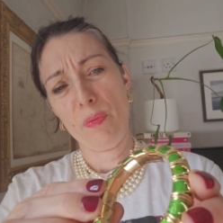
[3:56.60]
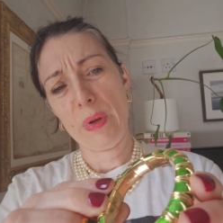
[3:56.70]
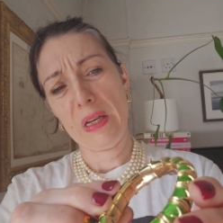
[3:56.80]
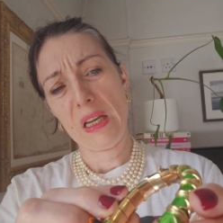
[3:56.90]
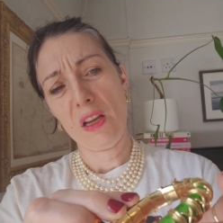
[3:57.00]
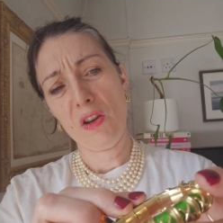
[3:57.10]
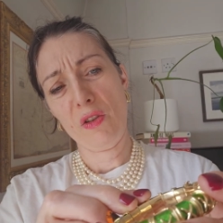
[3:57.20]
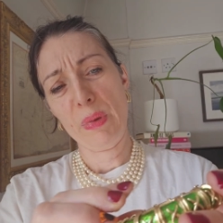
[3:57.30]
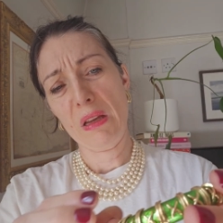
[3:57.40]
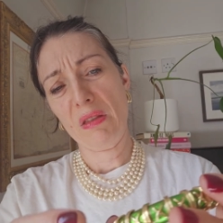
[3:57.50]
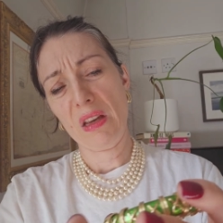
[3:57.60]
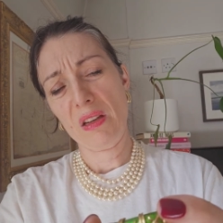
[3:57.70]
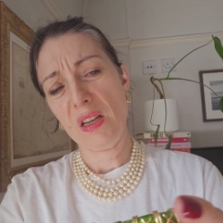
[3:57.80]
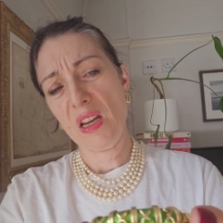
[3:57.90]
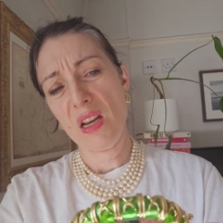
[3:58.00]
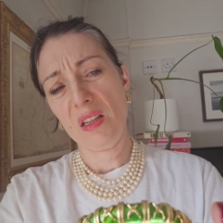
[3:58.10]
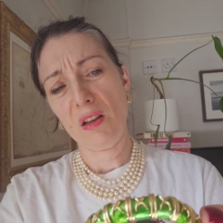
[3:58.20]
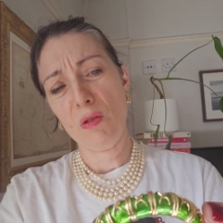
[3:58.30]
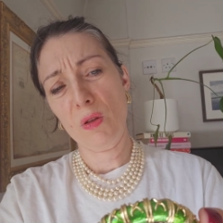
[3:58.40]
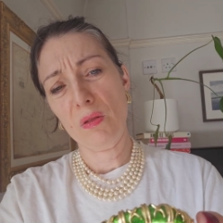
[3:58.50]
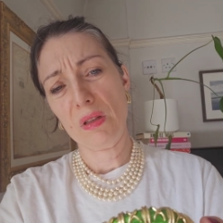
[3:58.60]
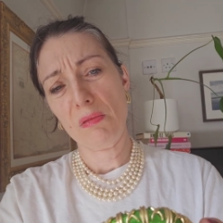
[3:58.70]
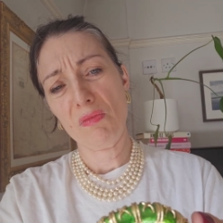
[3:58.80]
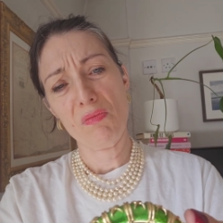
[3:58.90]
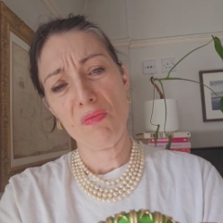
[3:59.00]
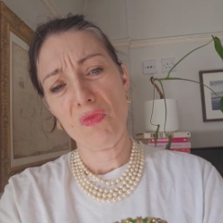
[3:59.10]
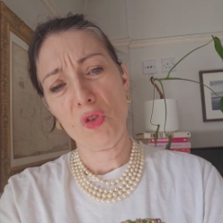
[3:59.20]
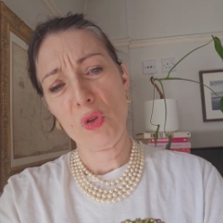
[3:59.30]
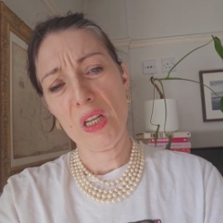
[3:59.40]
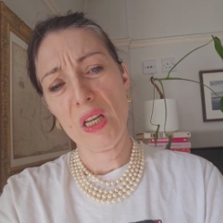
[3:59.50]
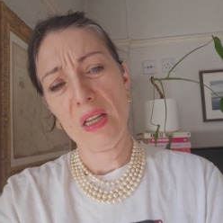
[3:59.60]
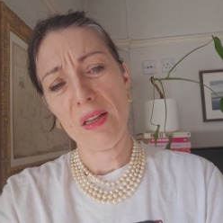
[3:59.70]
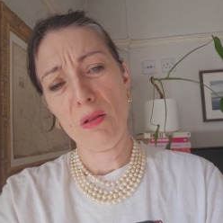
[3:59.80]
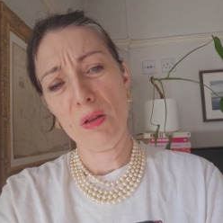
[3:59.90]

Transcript: but it could be 30 years old, 40 years